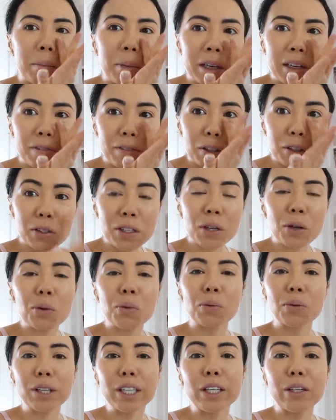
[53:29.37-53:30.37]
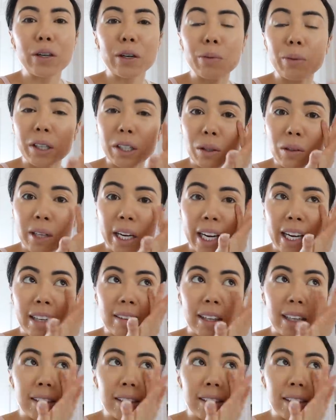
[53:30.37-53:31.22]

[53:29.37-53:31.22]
but if there's like a really good one you like,